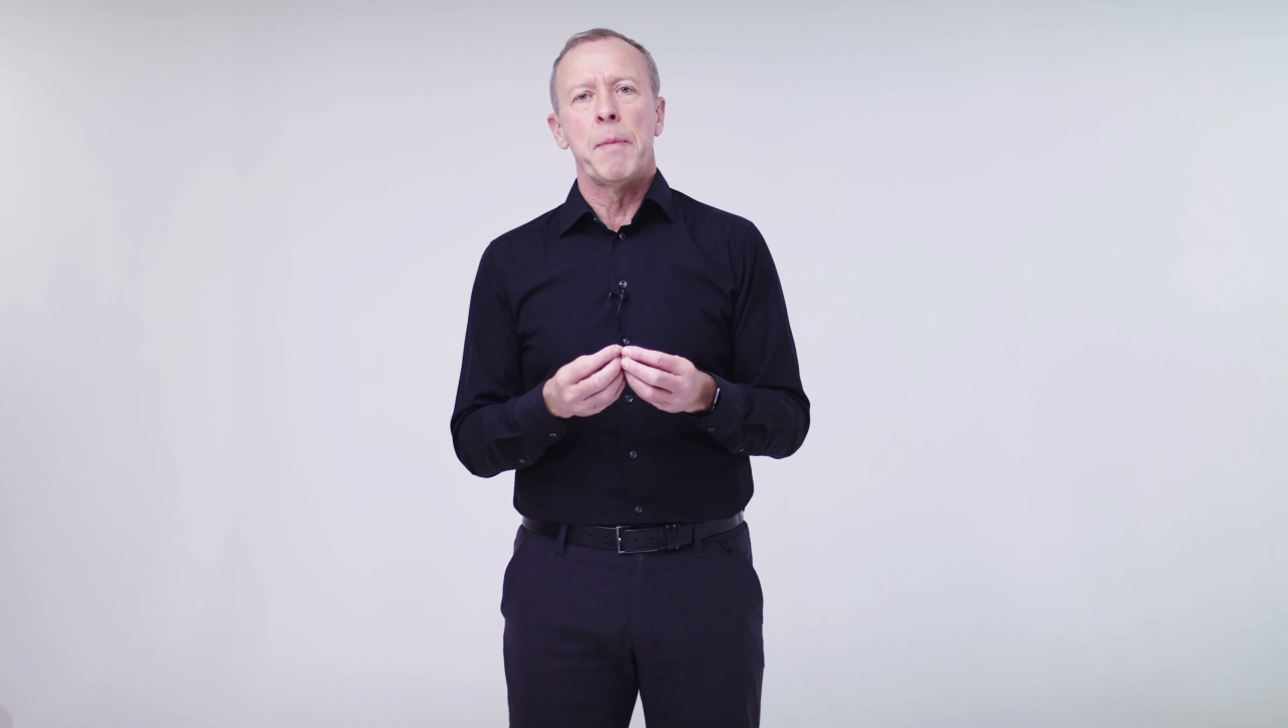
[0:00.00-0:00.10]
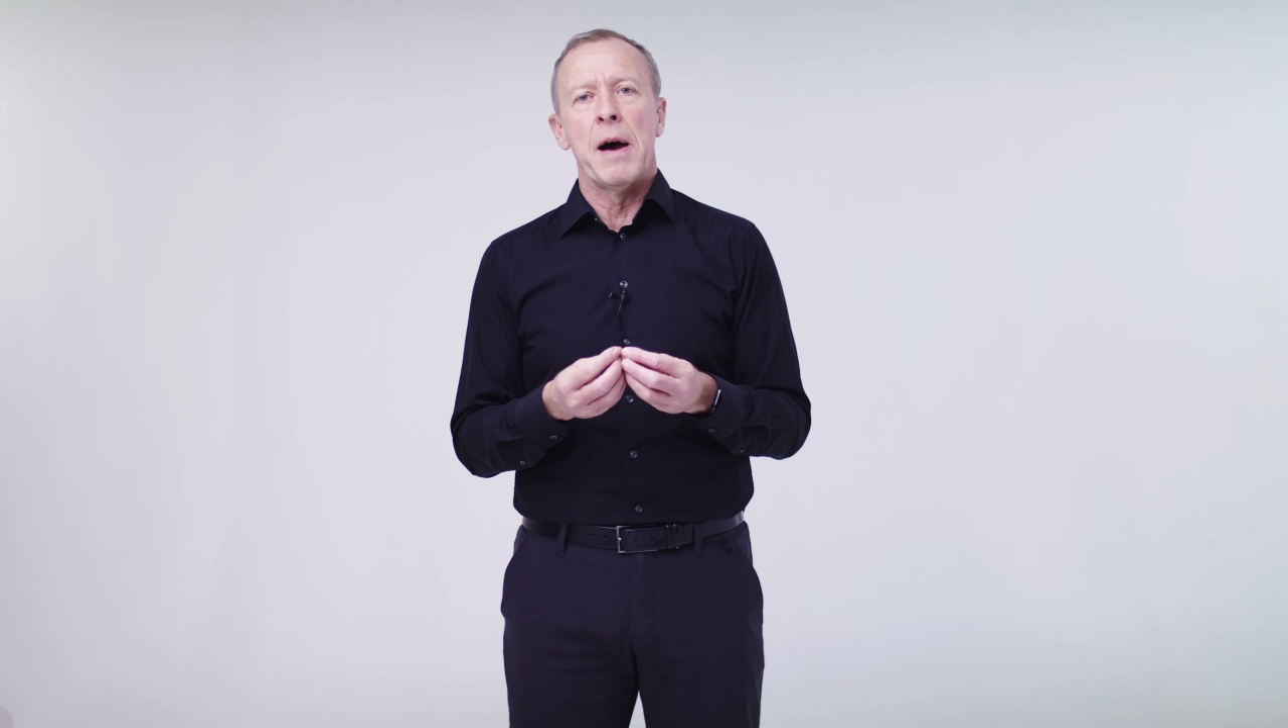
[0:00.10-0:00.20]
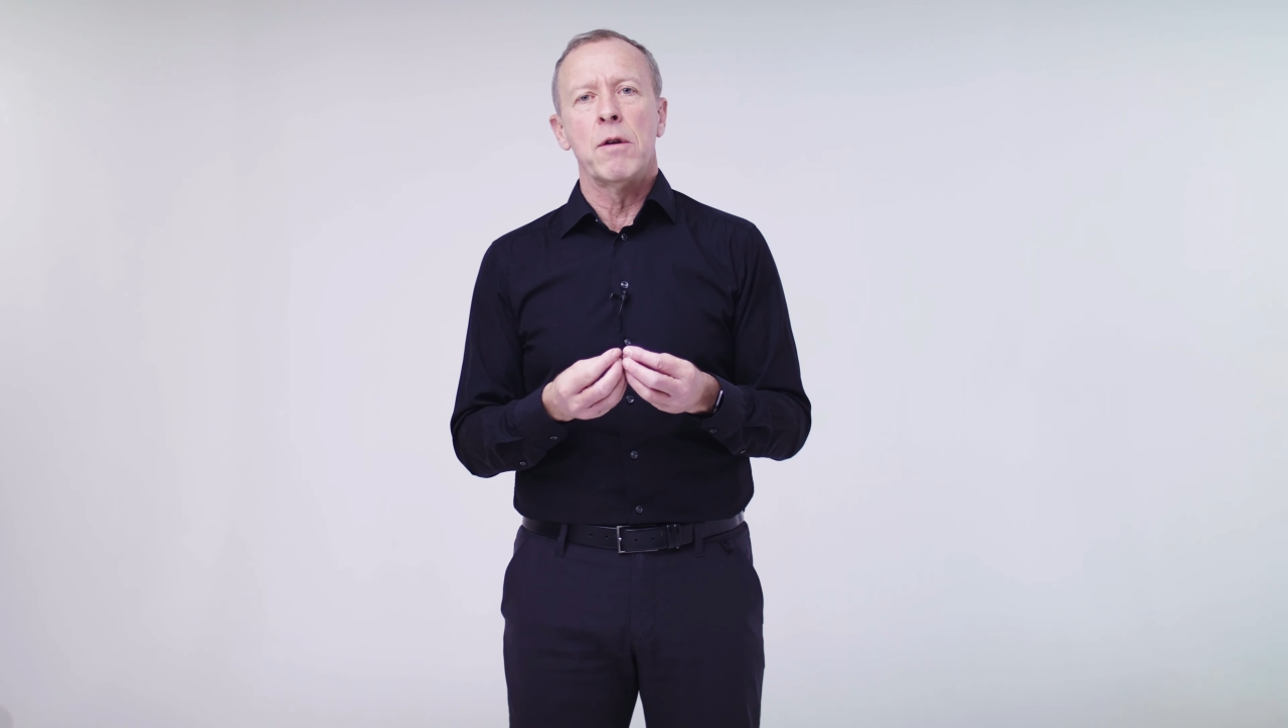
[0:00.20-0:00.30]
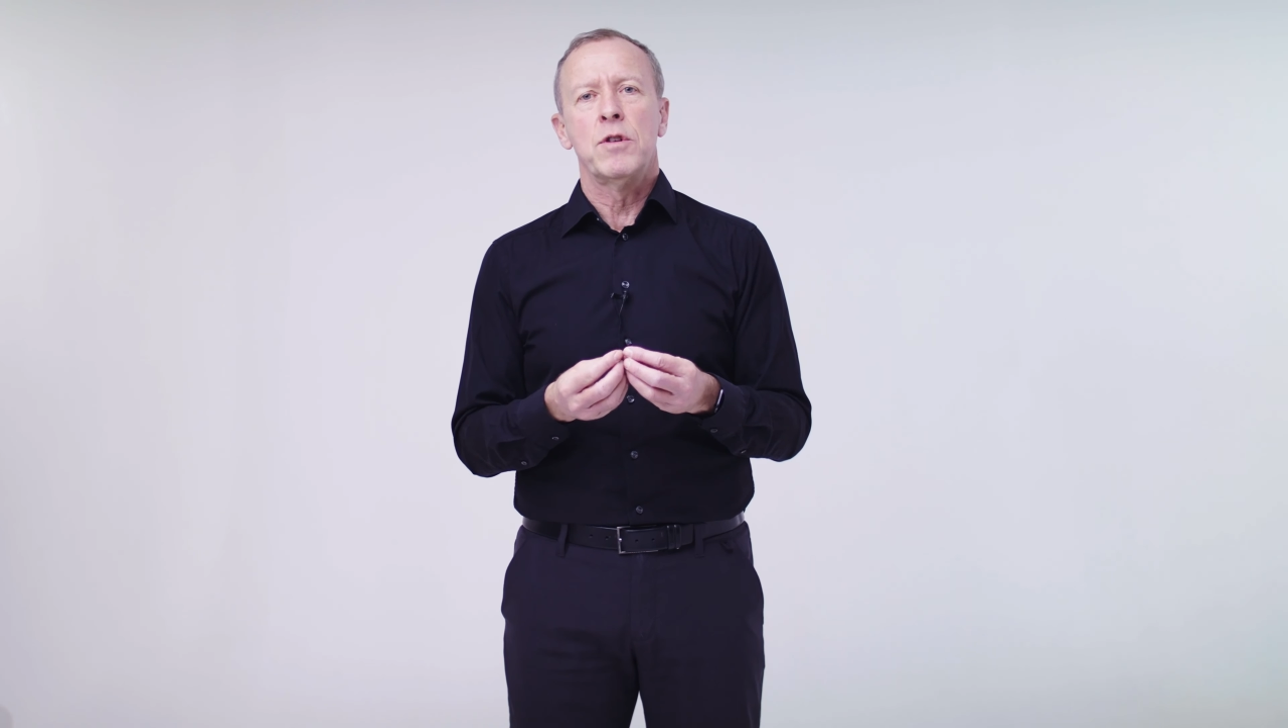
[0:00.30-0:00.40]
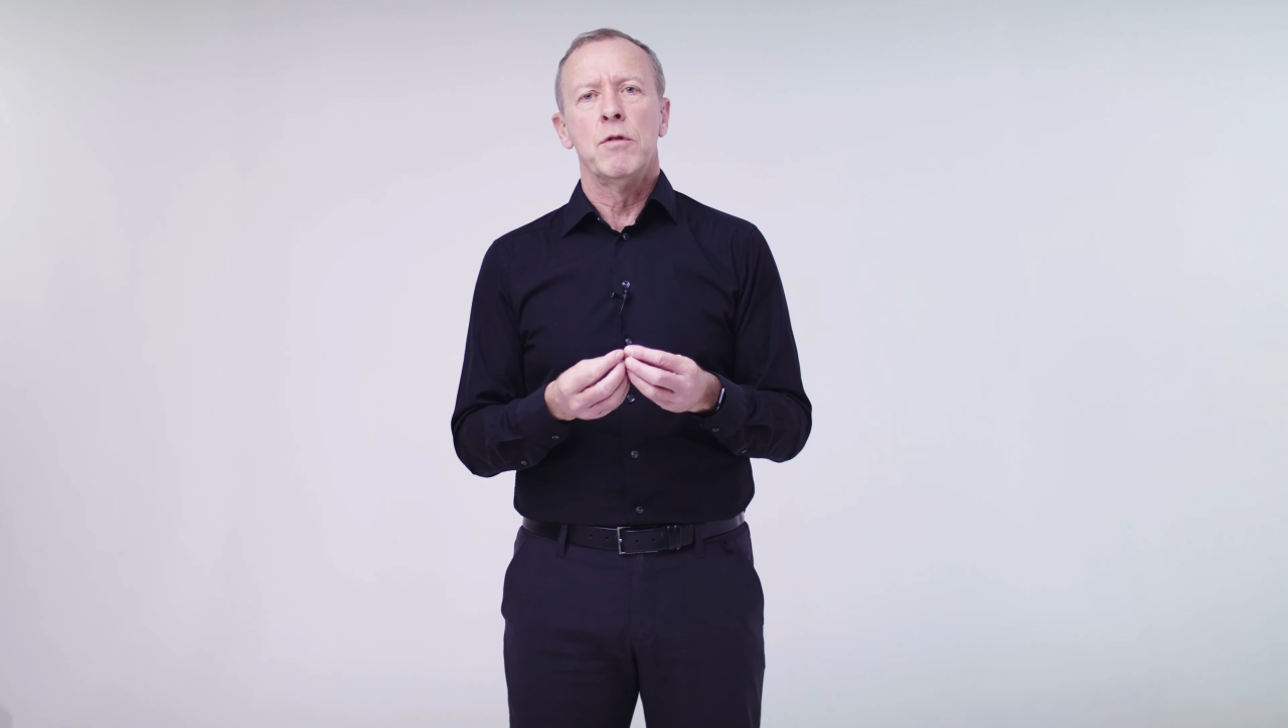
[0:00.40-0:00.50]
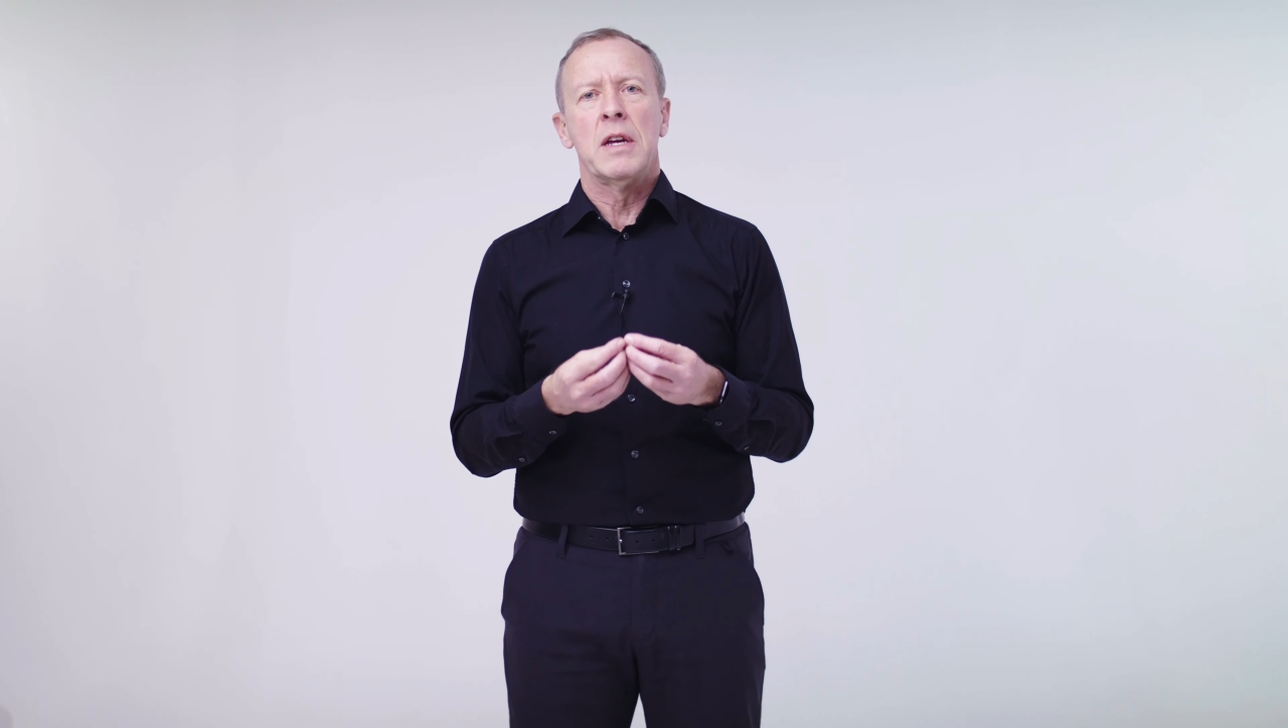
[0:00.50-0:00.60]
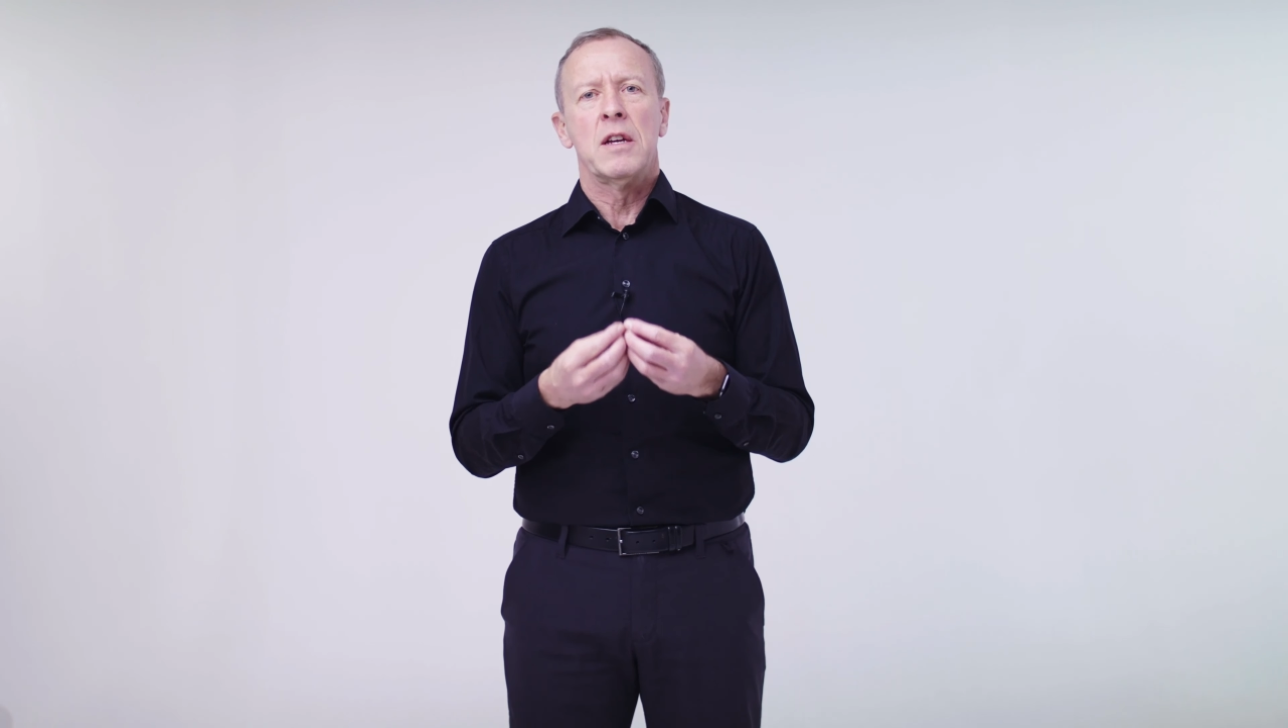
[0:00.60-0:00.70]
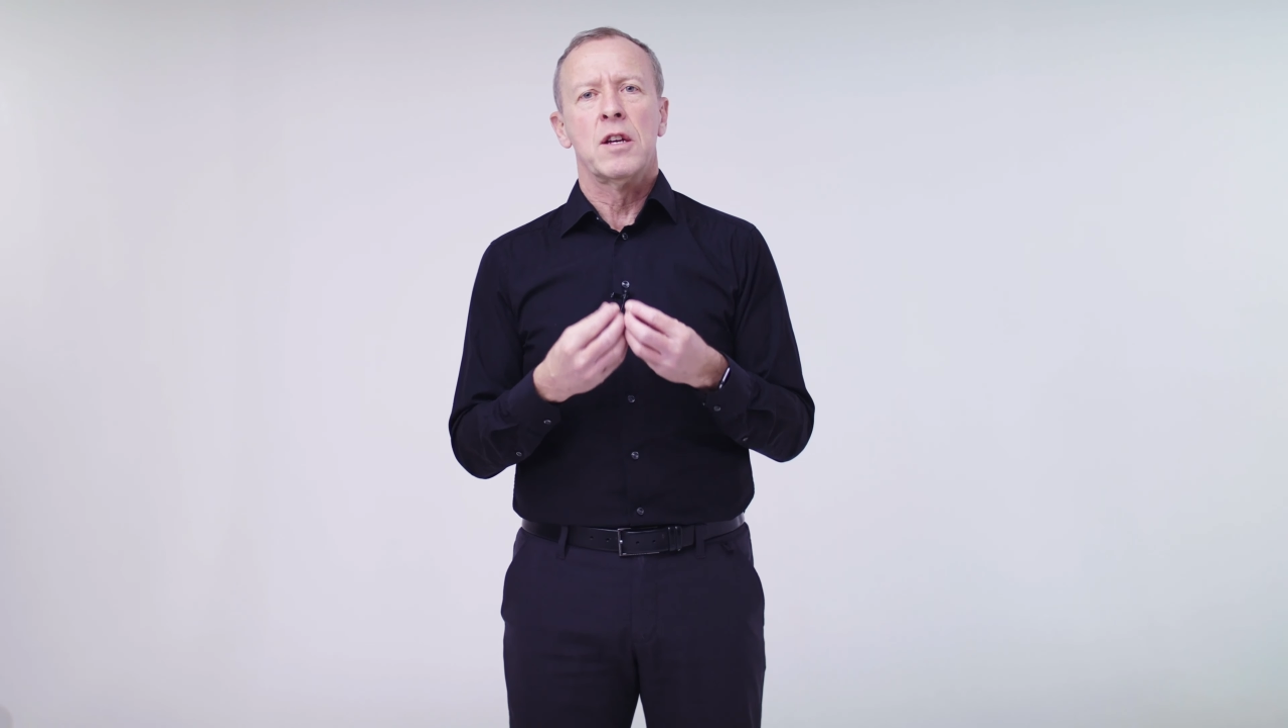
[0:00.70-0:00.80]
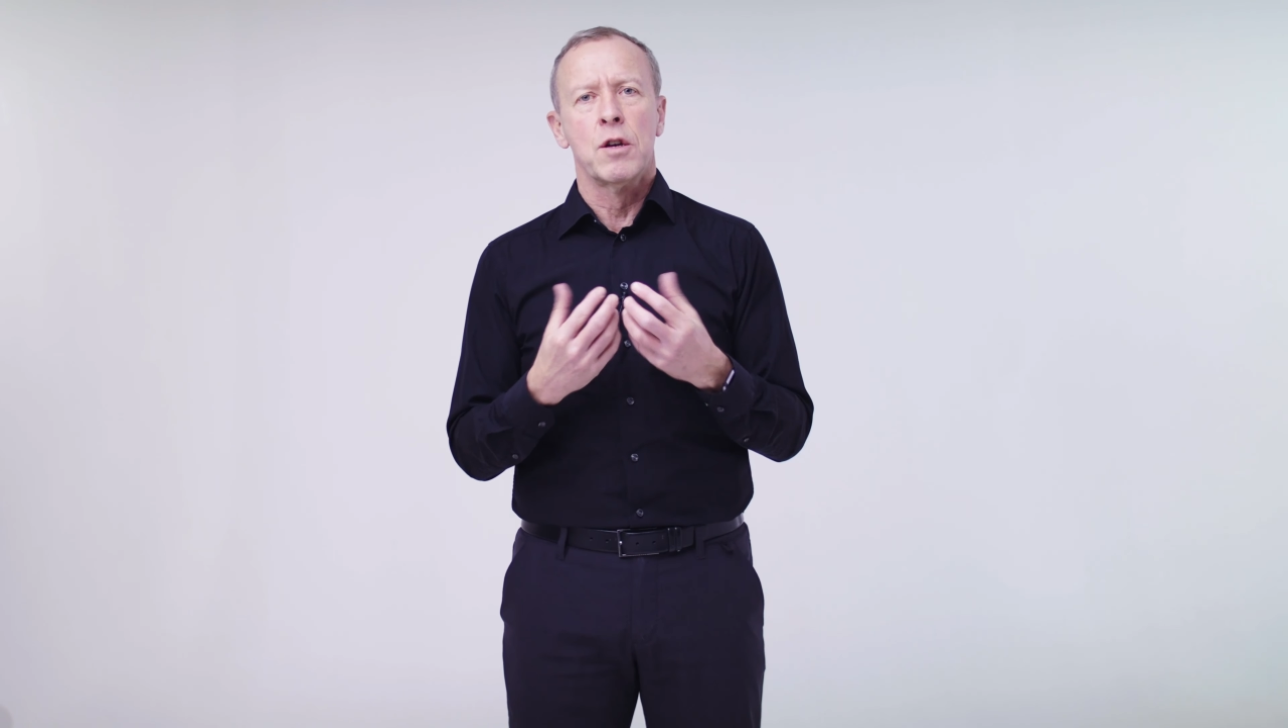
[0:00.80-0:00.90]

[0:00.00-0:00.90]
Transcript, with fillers: about doing